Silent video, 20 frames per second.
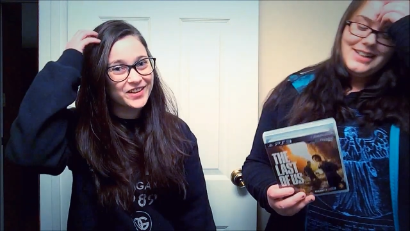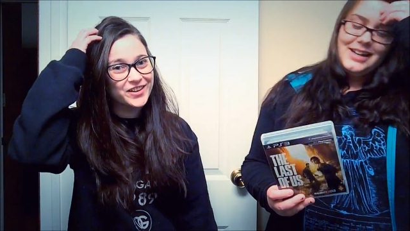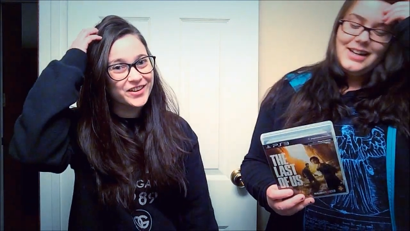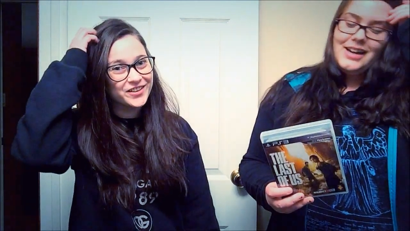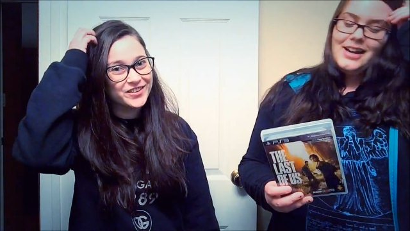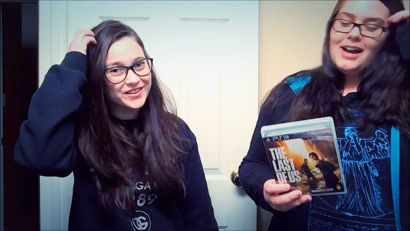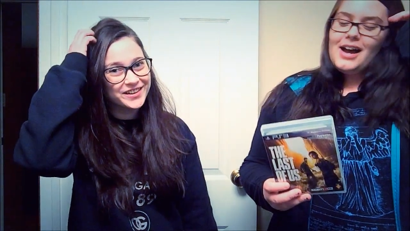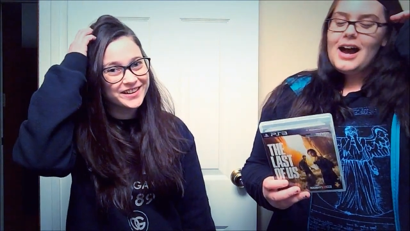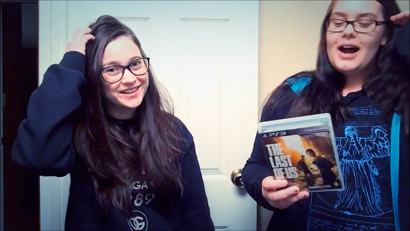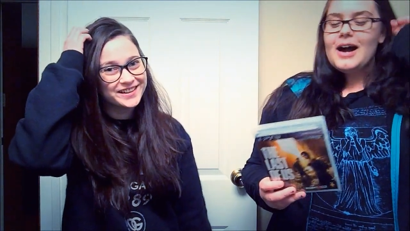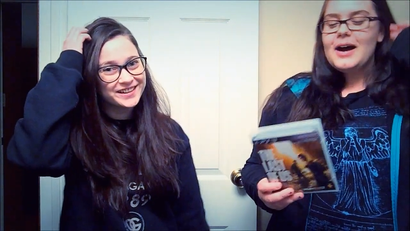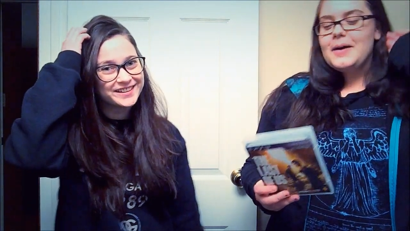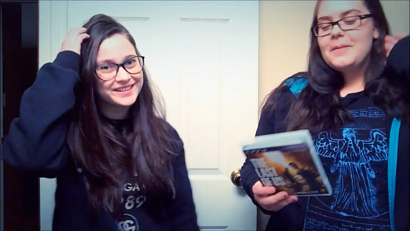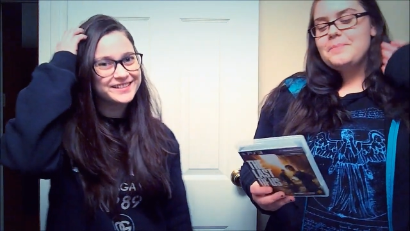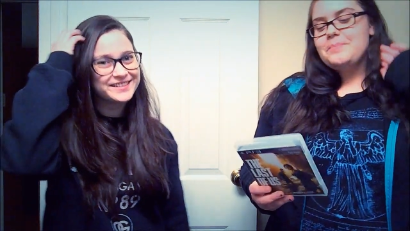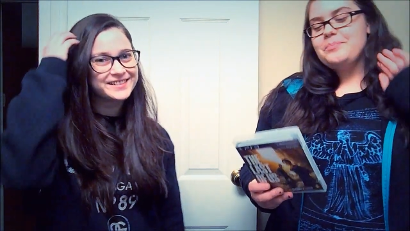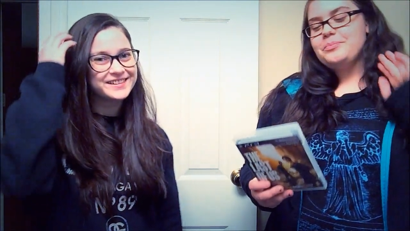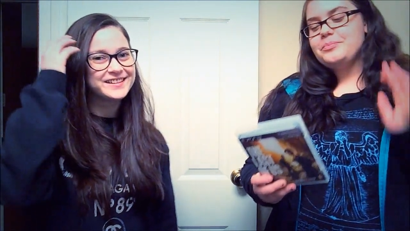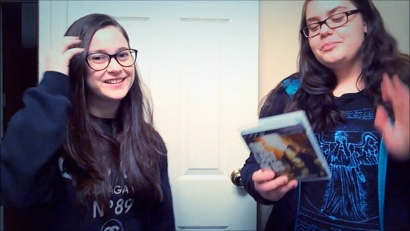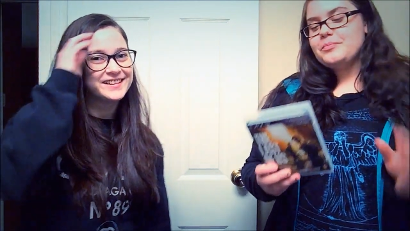
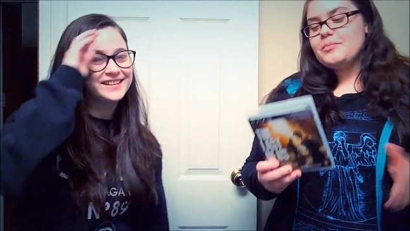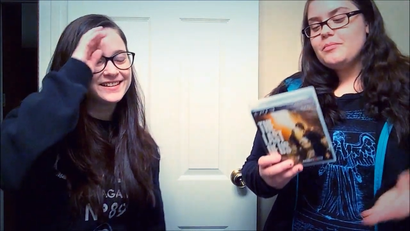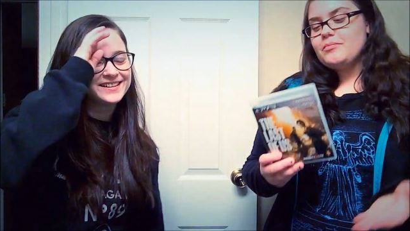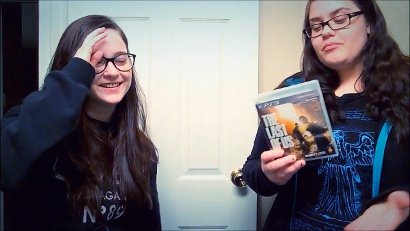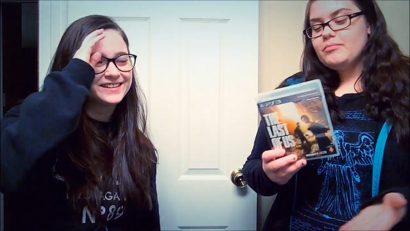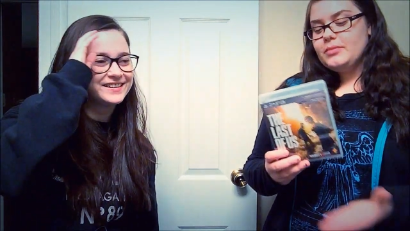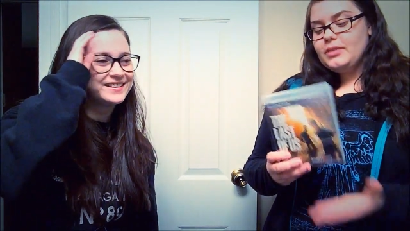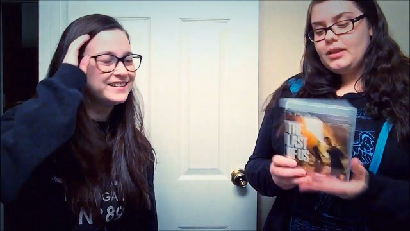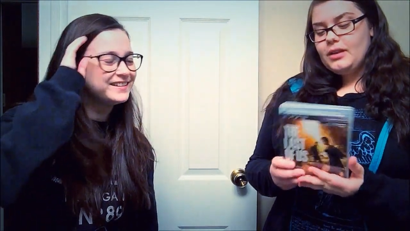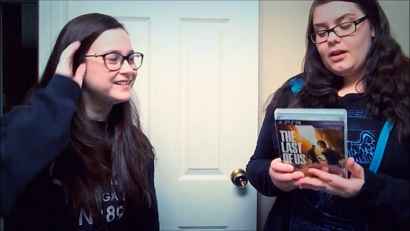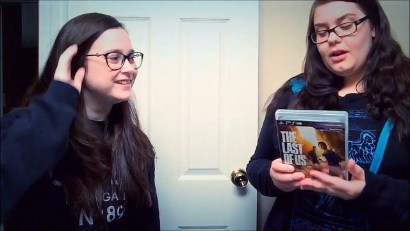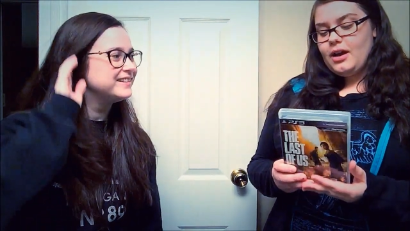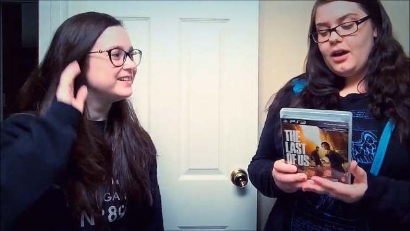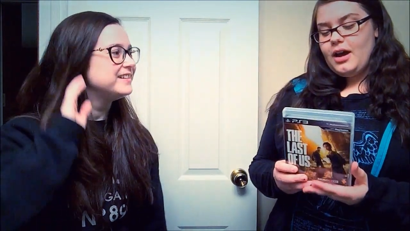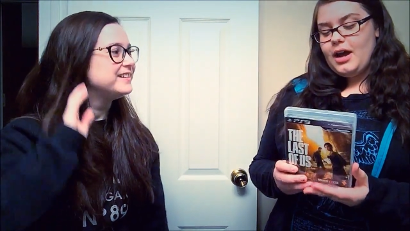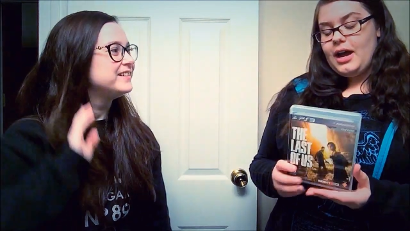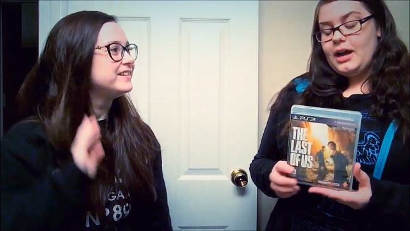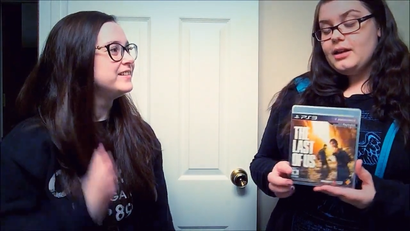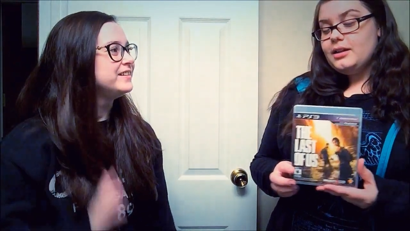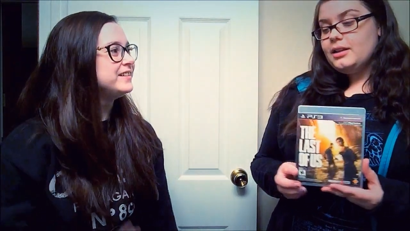Speaker 1: um,
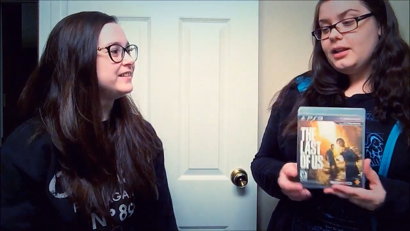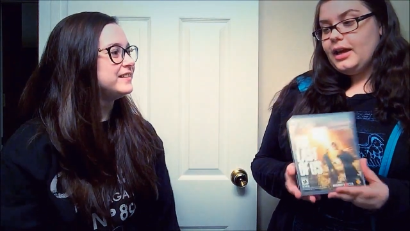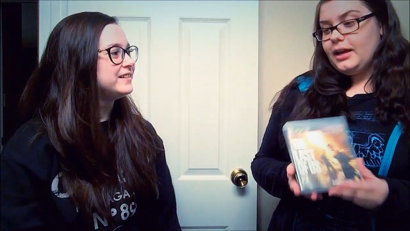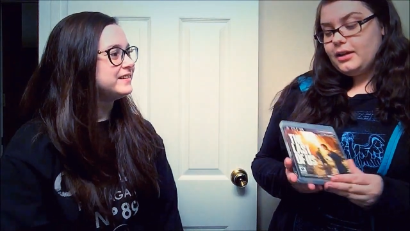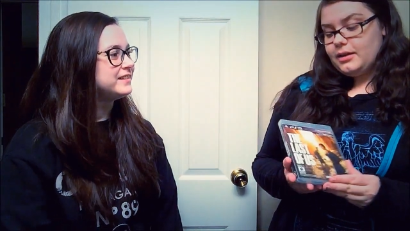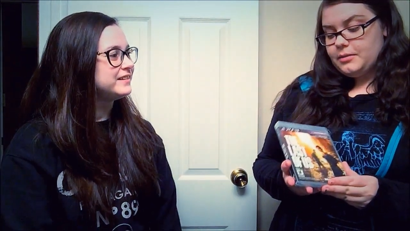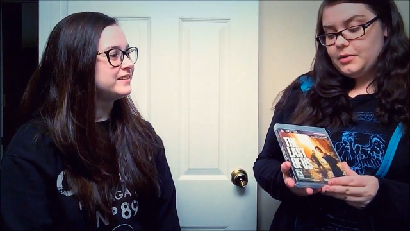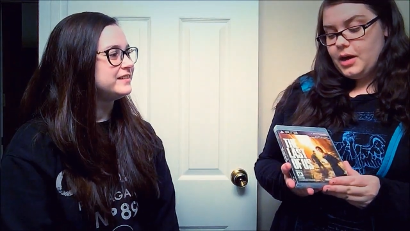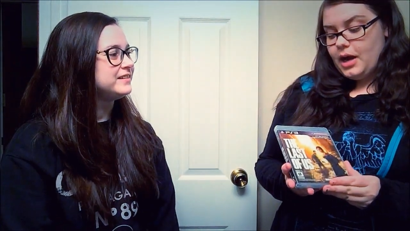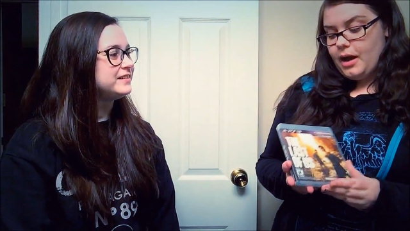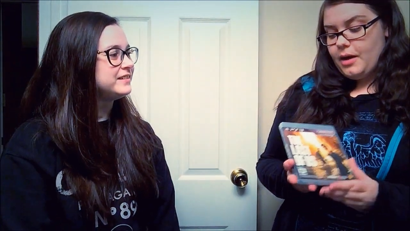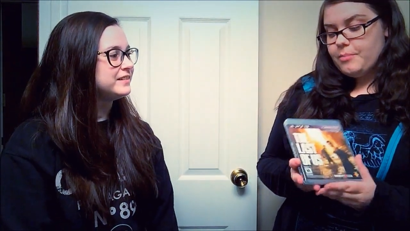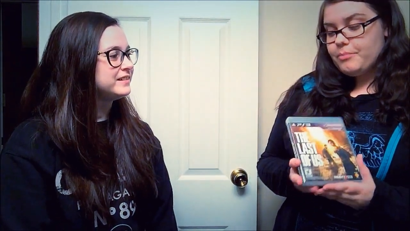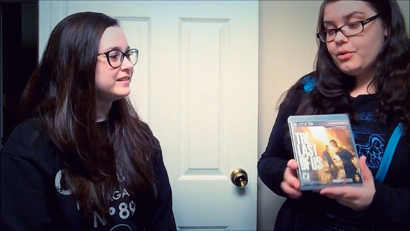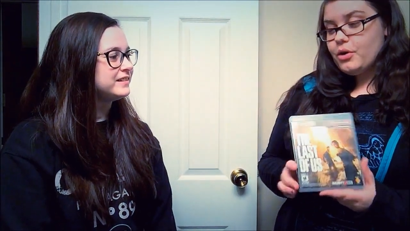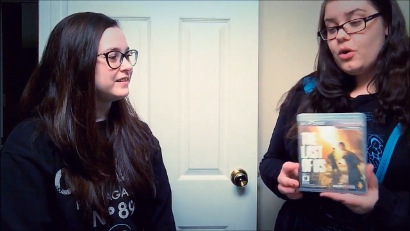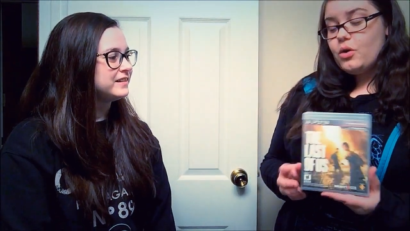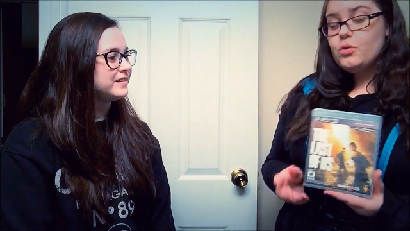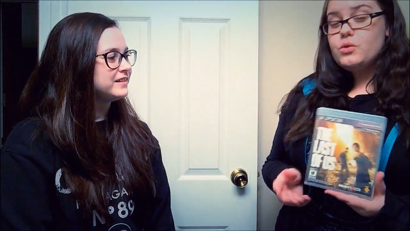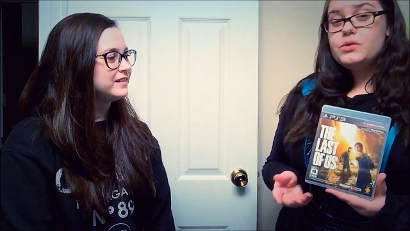I like uh,
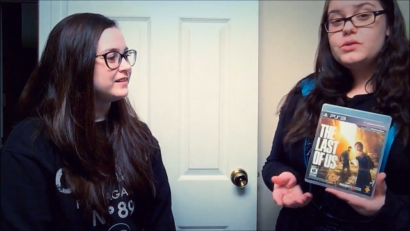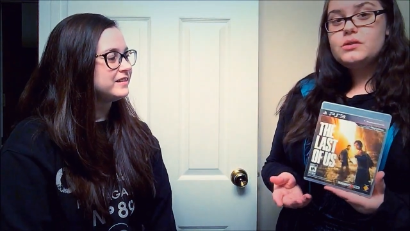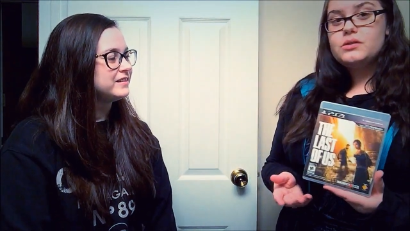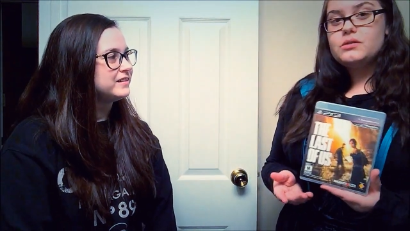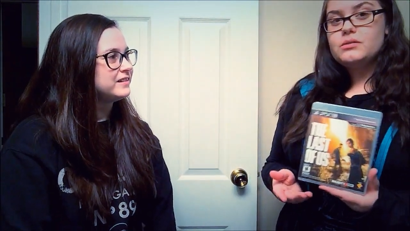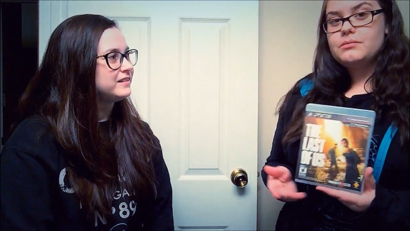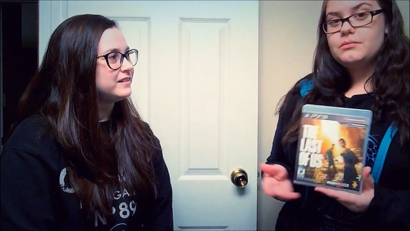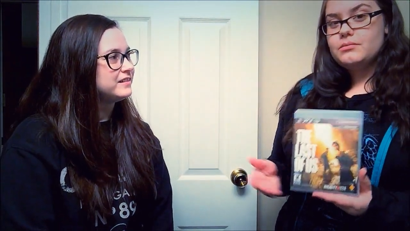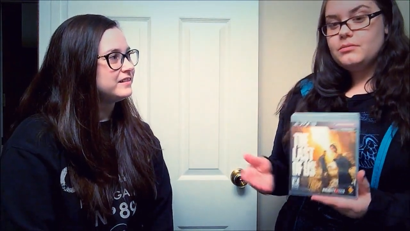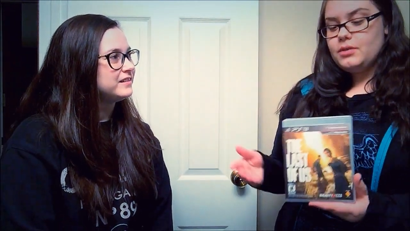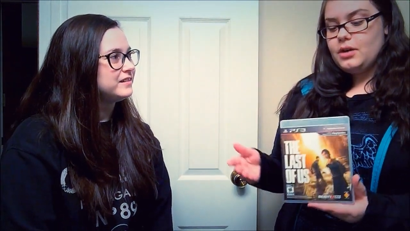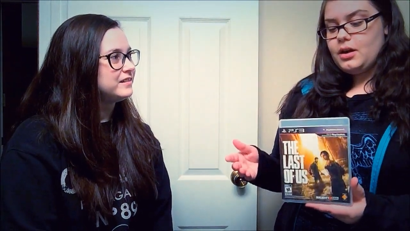pros.